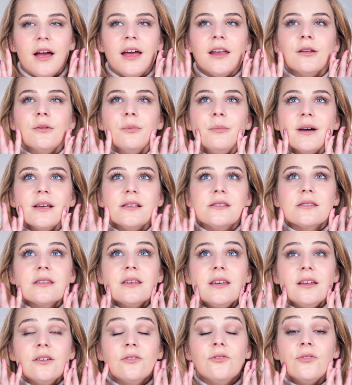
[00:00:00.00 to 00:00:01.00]
and my
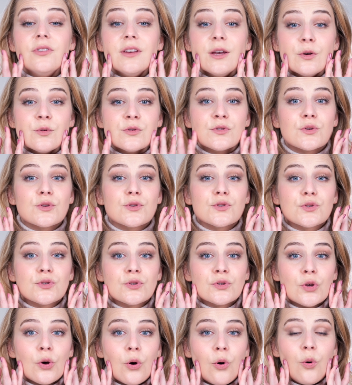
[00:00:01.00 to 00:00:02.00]
skin feels
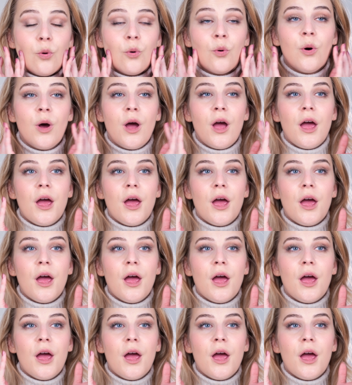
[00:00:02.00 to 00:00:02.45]
so